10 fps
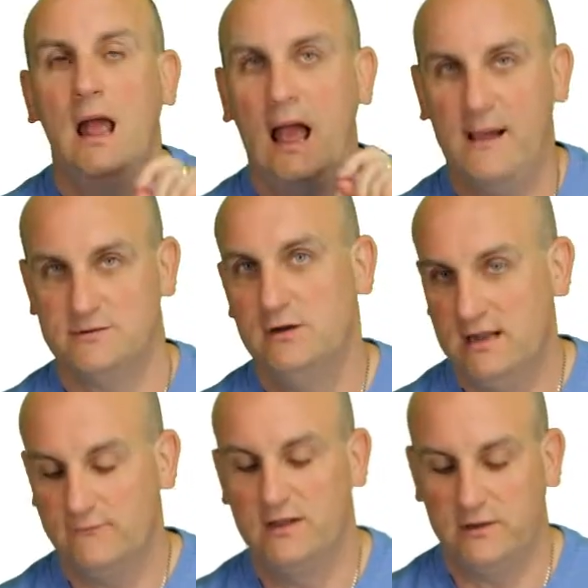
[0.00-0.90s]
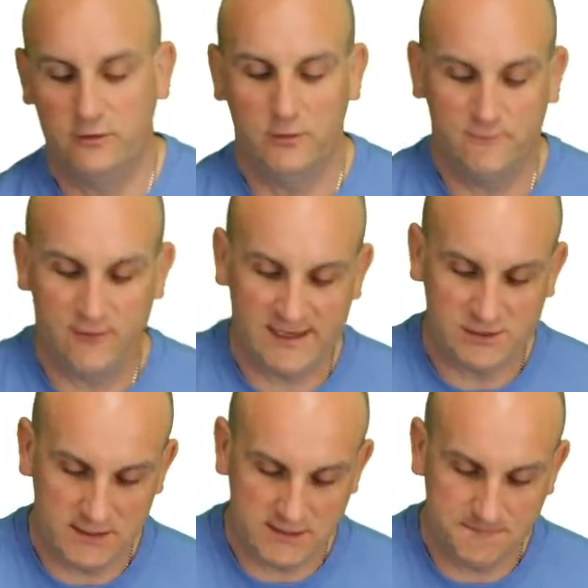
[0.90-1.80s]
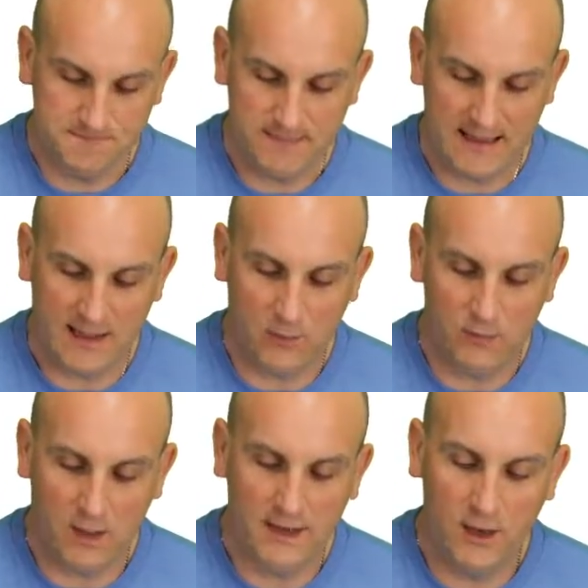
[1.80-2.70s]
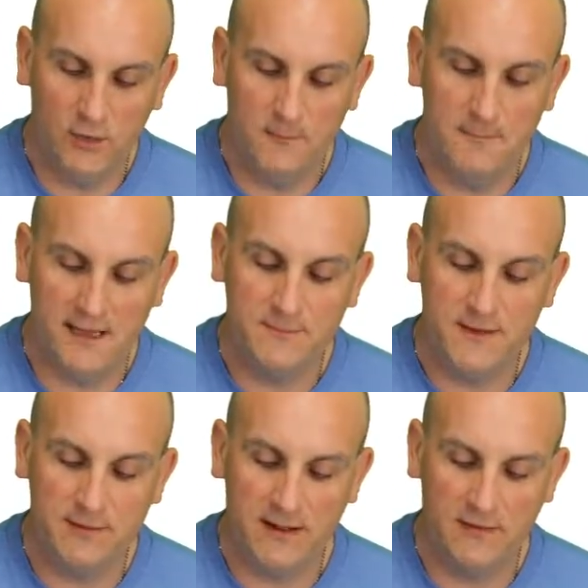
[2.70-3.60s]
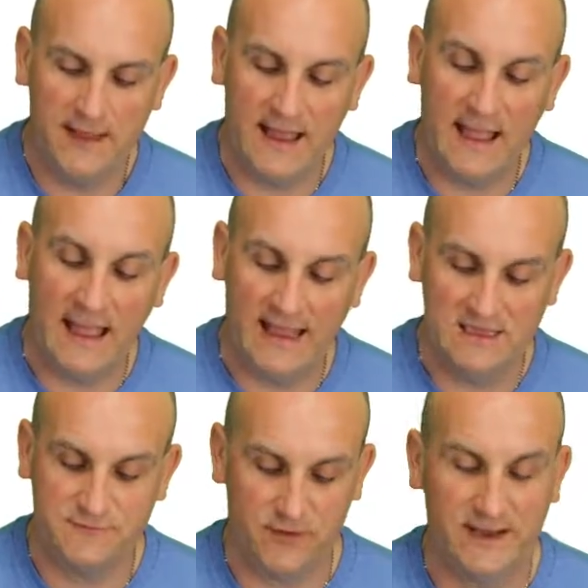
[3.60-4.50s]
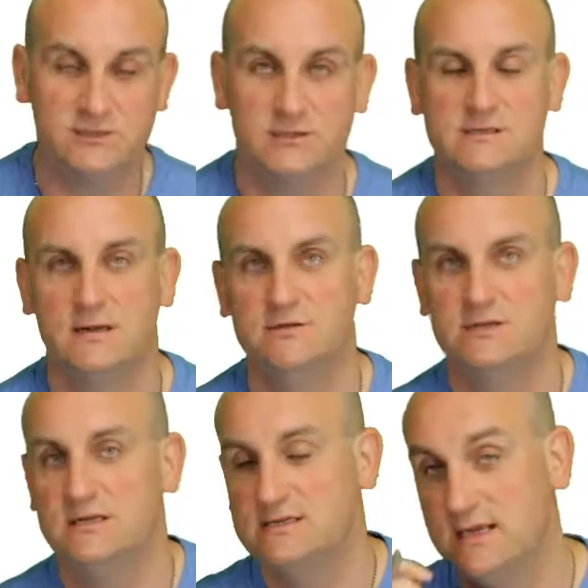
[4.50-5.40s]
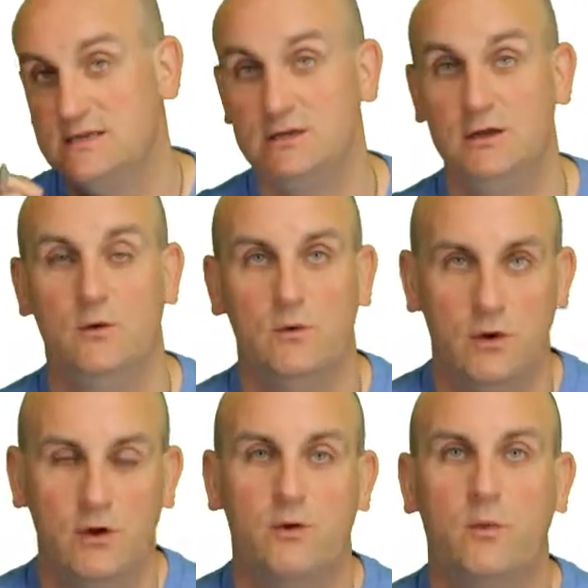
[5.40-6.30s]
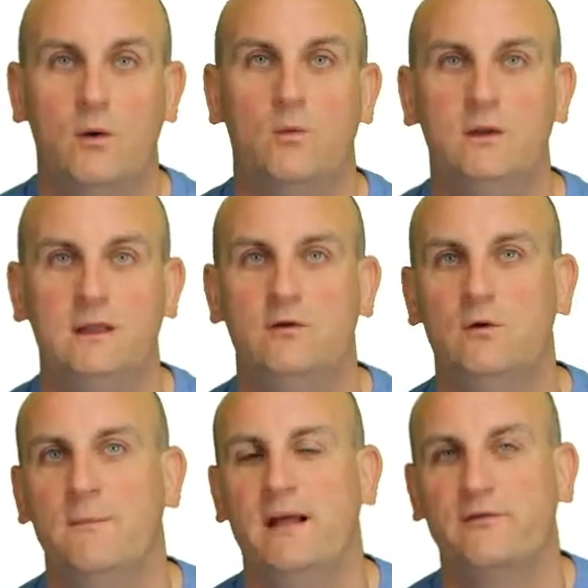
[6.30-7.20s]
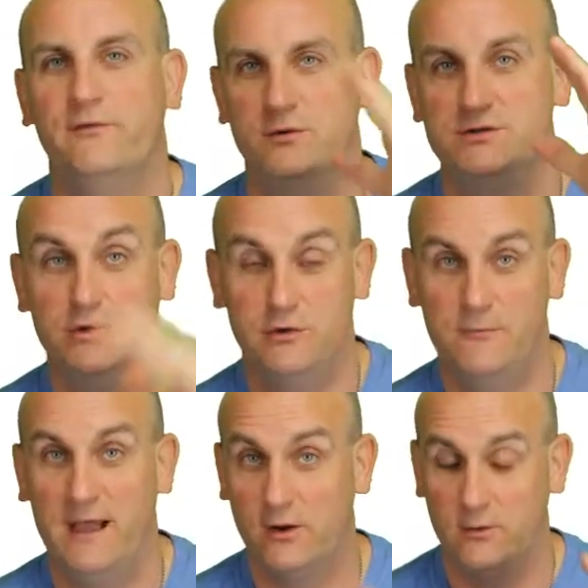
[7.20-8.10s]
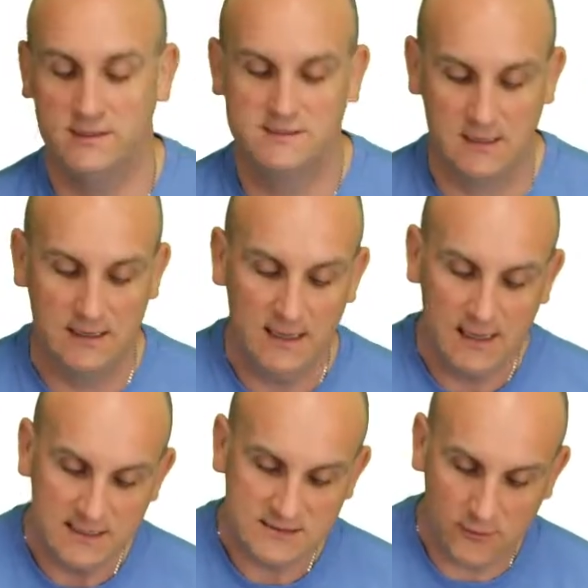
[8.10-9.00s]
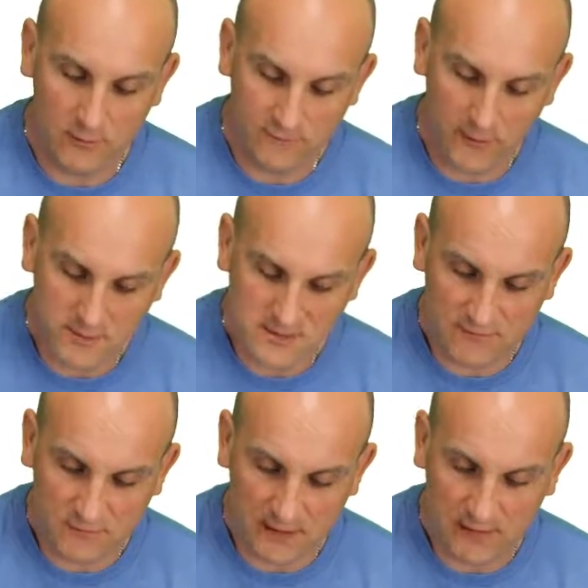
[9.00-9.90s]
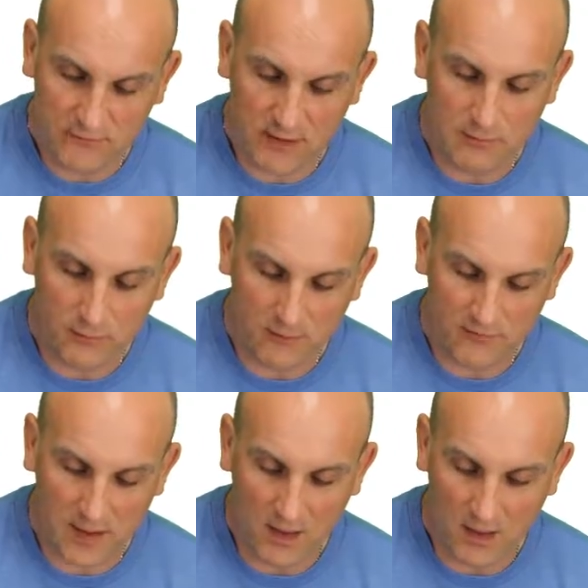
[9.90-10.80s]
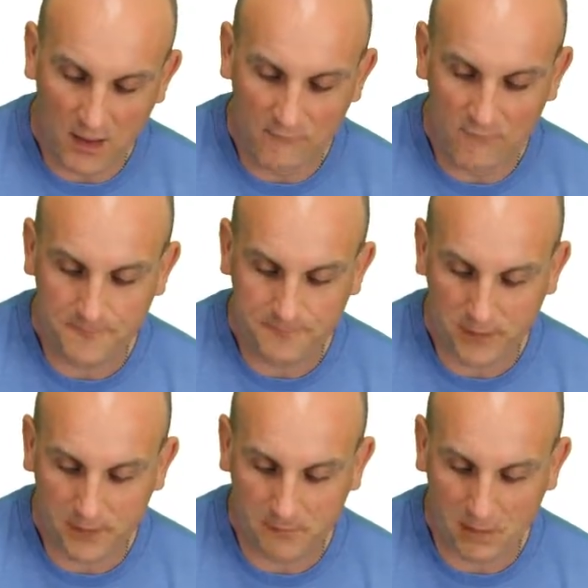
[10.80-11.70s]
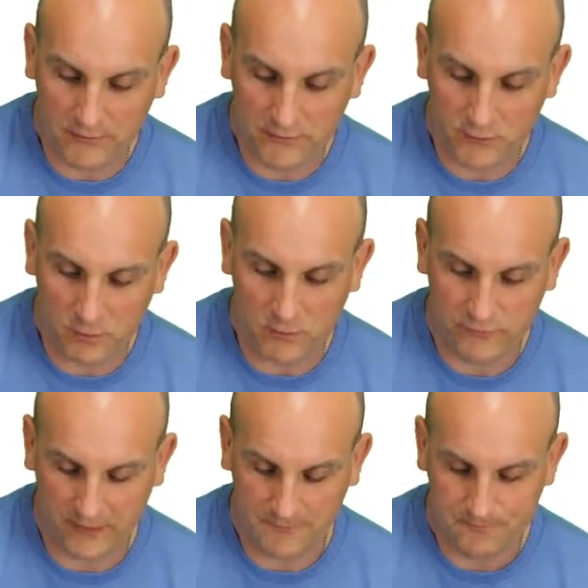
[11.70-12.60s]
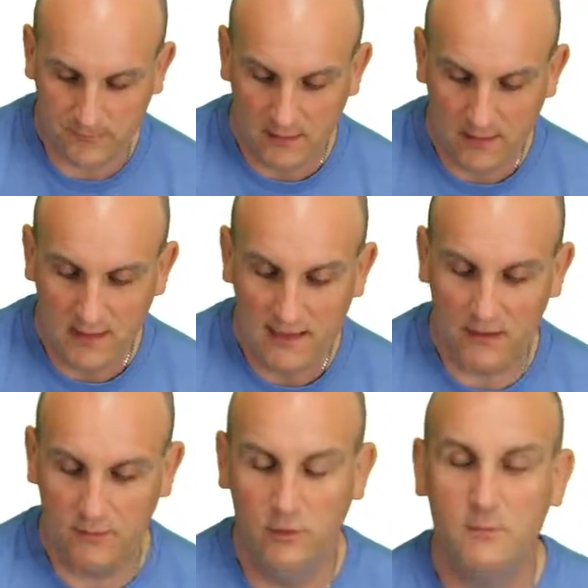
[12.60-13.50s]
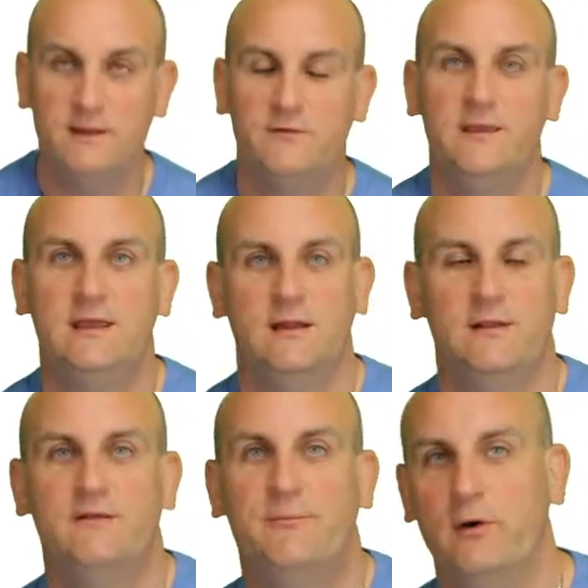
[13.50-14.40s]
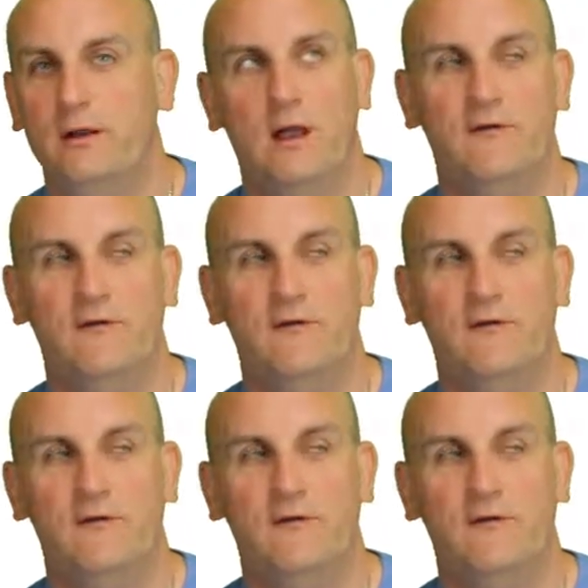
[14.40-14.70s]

Absolutely everything to do with fractions. Now, I know that many people out there hate fractions, and I'm just going to say to you, look, what we do in maths forward, you can do backwards. So if I was to give you the example of a half plus a quarter, now, normally speaking, at this point,